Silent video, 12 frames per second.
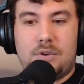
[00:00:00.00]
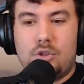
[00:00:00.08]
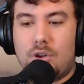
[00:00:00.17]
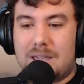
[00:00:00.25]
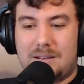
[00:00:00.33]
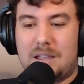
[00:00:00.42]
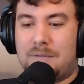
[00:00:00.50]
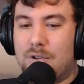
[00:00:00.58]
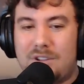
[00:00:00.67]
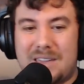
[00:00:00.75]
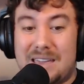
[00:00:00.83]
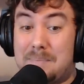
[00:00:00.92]
you're
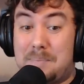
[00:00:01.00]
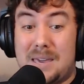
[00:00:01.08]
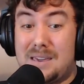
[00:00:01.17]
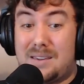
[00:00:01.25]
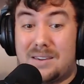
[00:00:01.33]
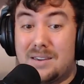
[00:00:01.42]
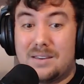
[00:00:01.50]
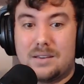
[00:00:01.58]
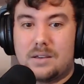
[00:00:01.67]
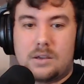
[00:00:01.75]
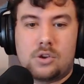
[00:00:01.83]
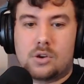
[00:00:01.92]
looking at peak,
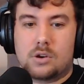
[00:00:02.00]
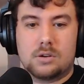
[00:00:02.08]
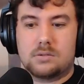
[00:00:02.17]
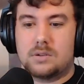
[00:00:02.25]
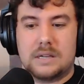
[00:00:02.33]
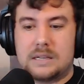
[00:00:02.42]
you're